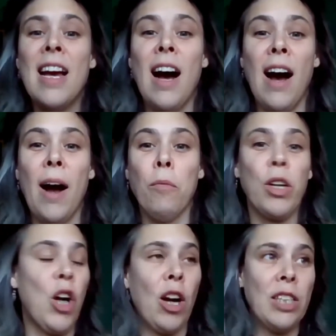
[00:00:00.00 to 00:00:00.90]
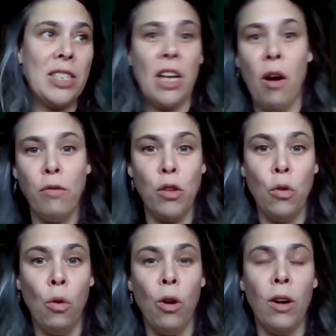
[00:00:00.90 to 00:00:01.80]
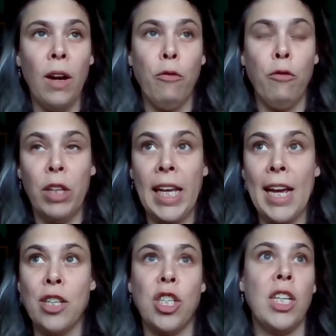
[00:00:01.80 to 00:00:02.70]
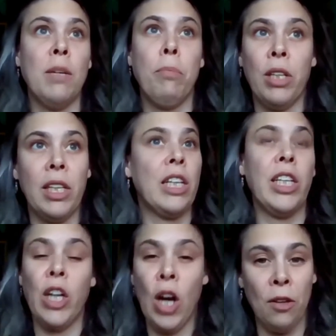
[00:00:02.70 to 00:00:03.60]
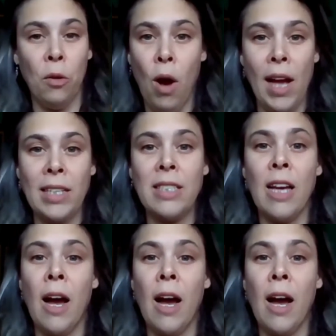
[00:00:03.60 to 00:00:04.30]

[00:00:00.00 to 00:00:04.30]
regardless of your affiliation politically or otherwise.